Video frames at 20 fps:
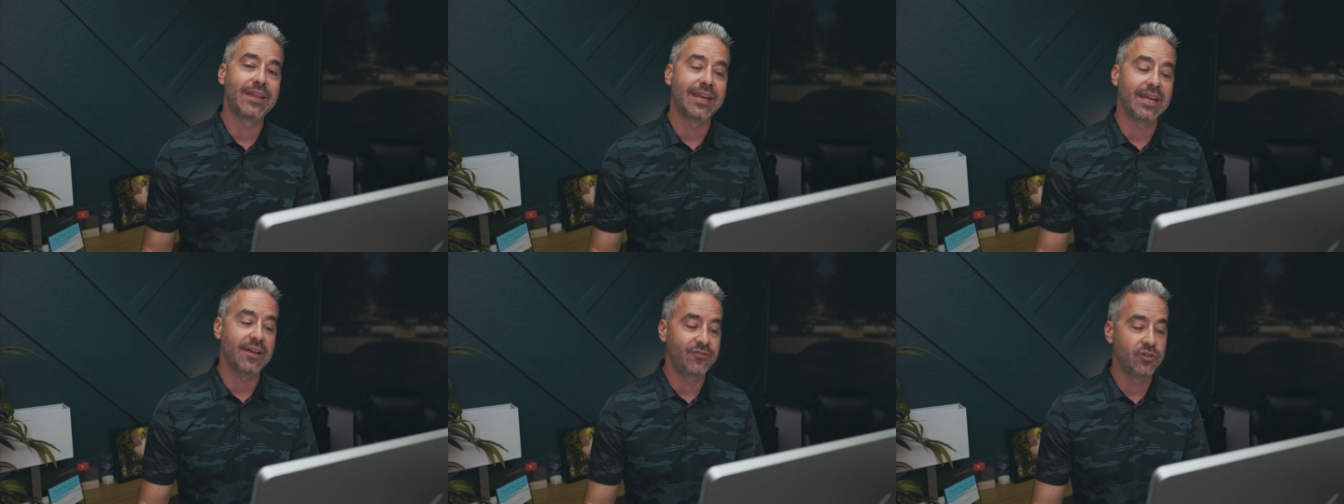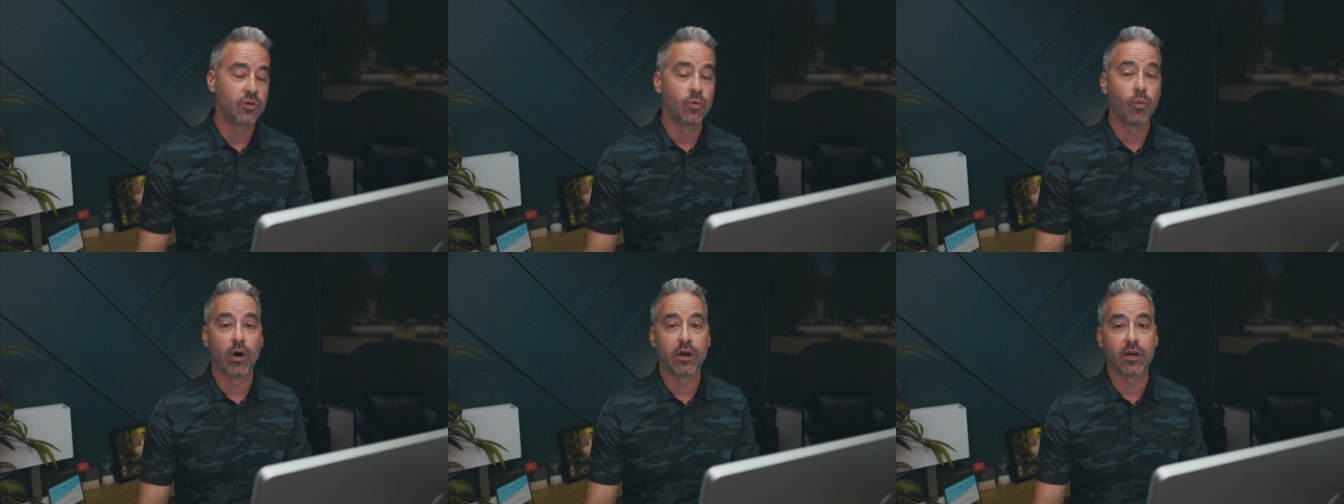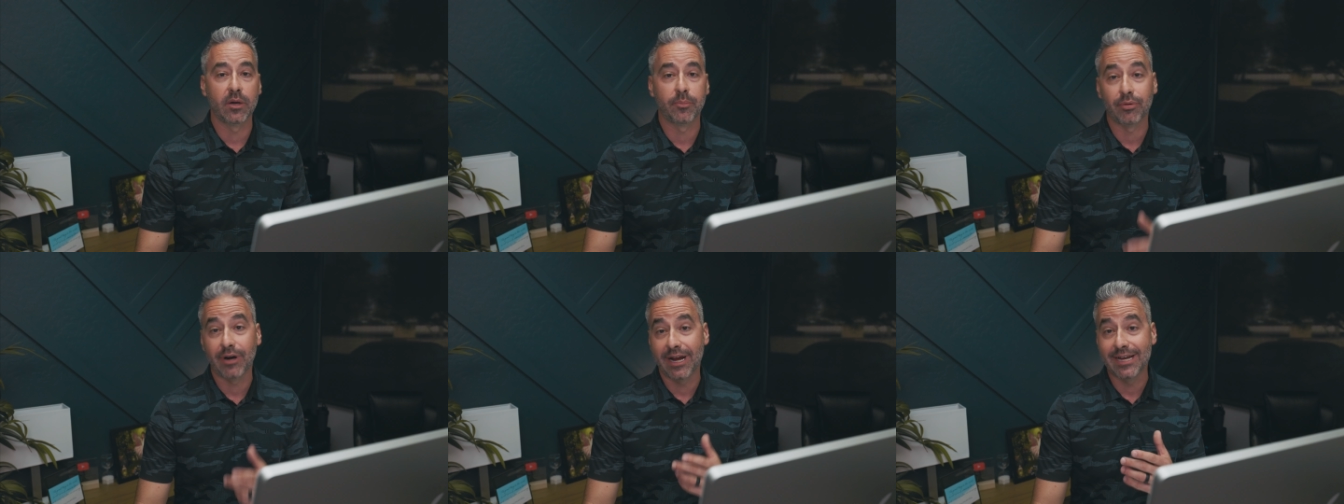that if you
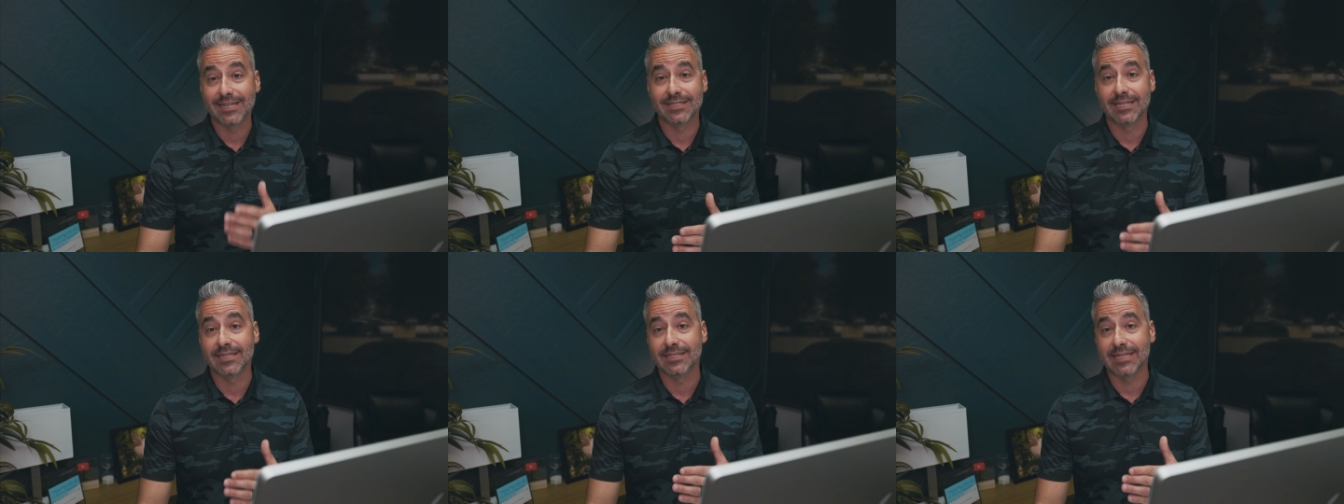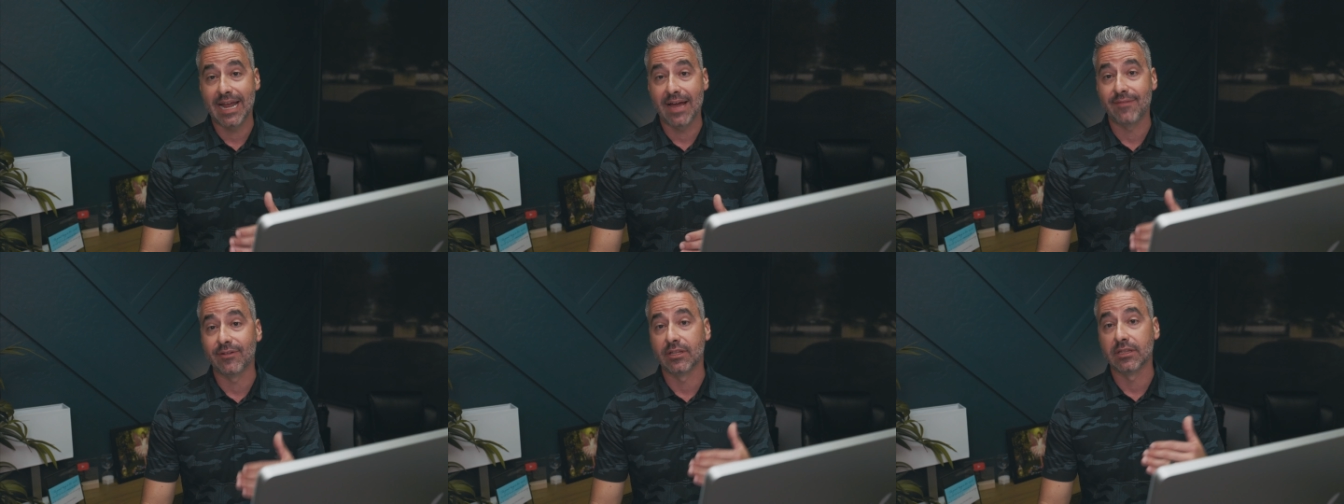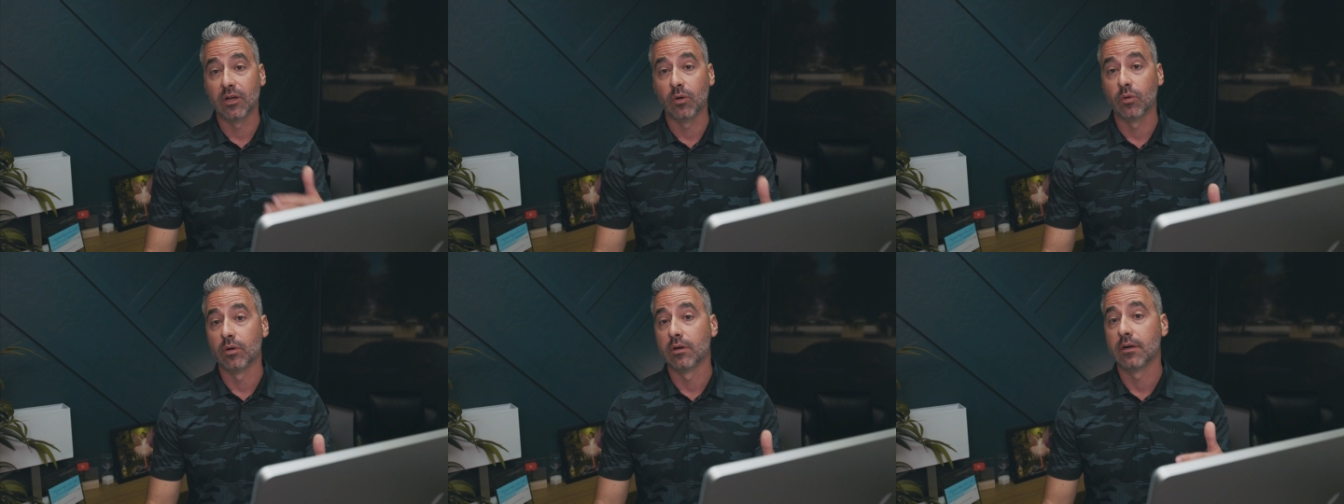wanted to price this and have a
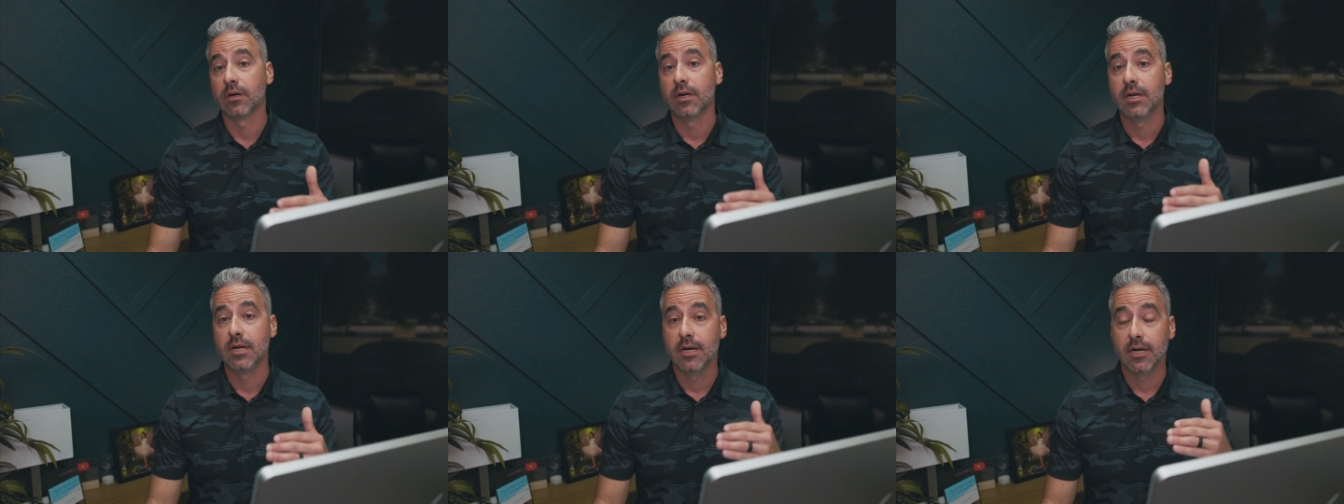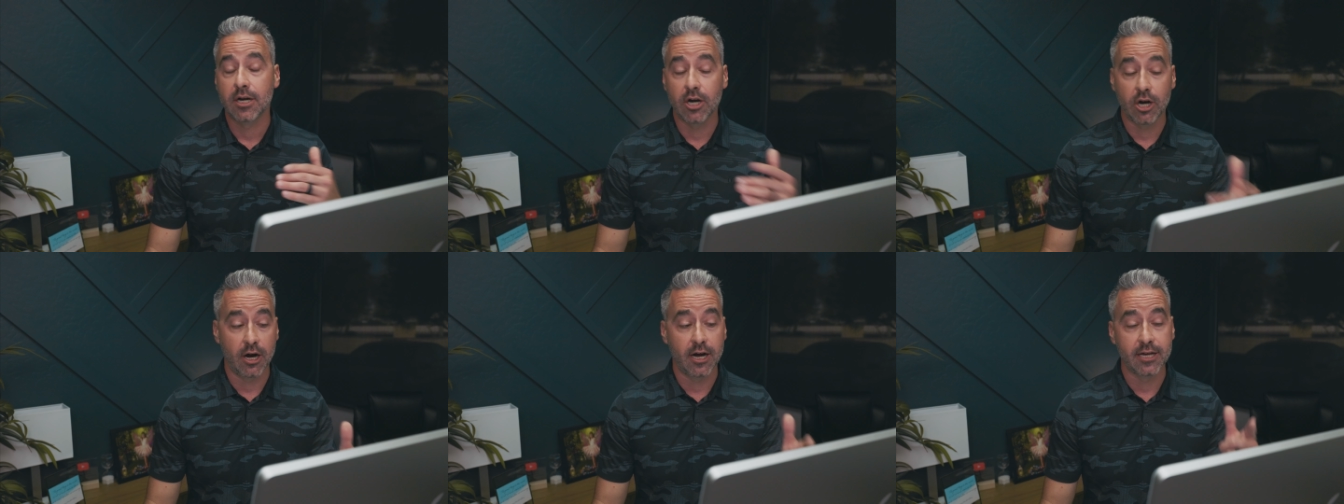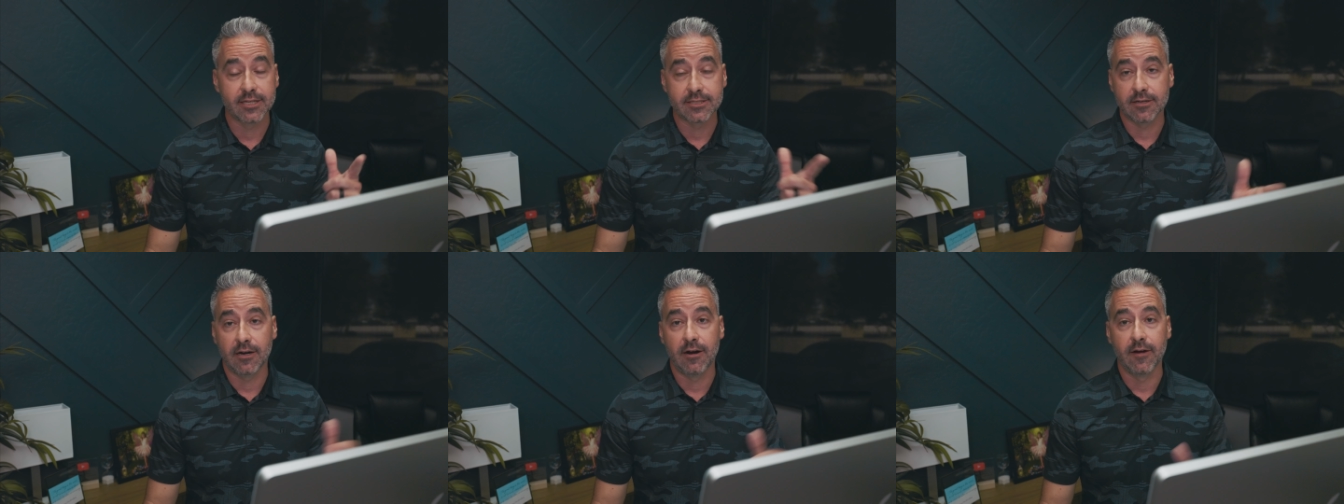lower
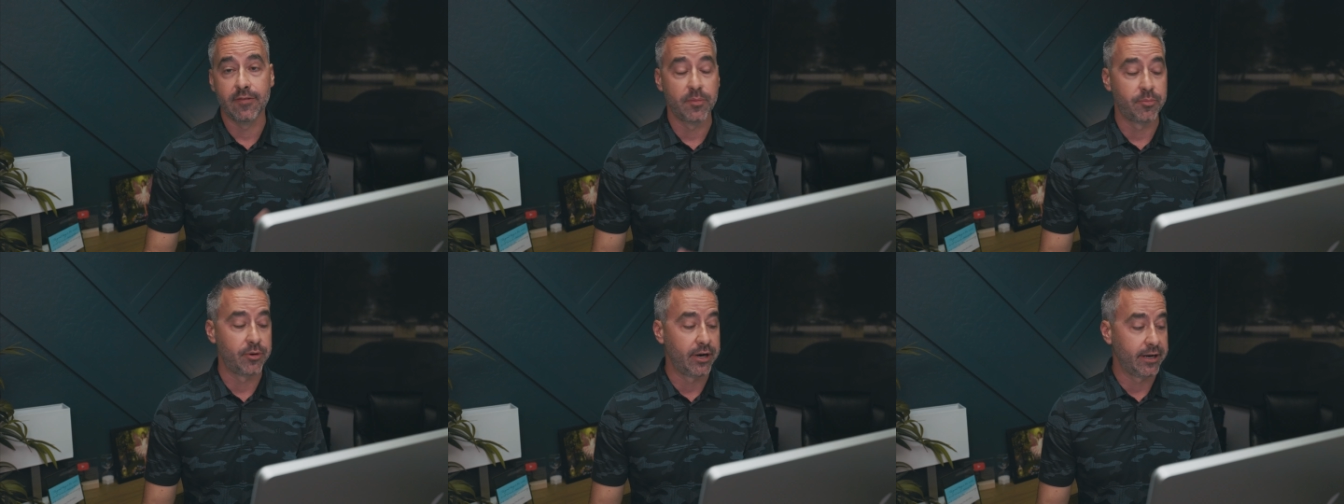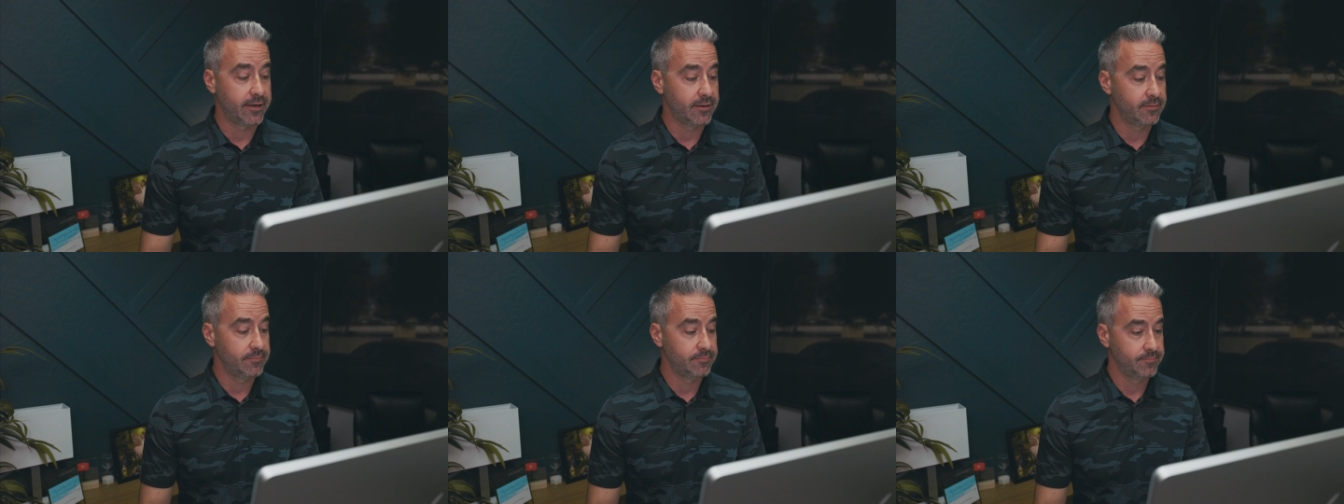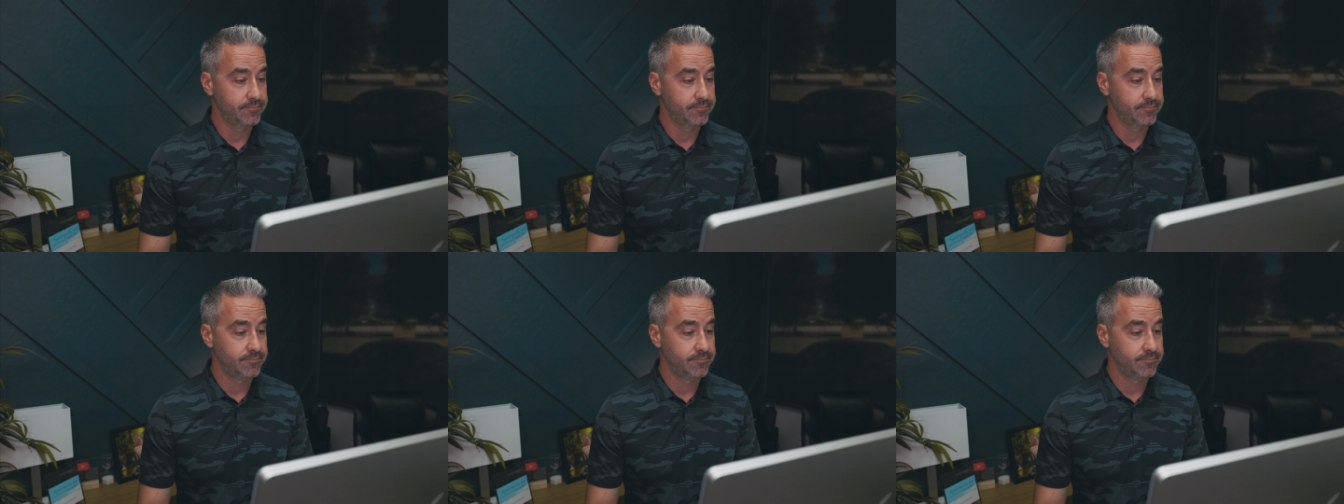cost on the brick.